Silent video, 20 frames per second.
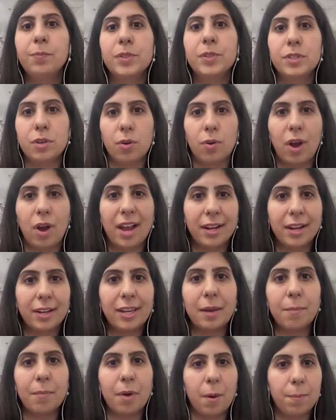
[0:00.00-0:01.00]
So I
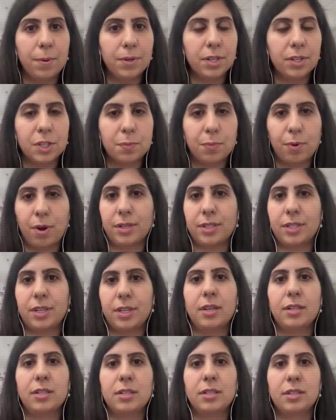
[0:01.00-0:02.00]
came up into this
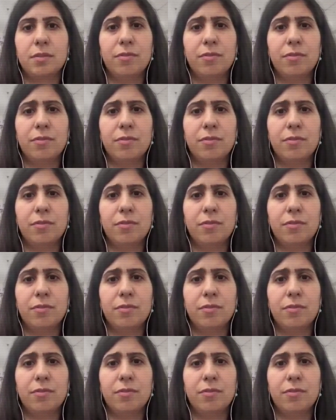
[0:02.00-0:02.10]
process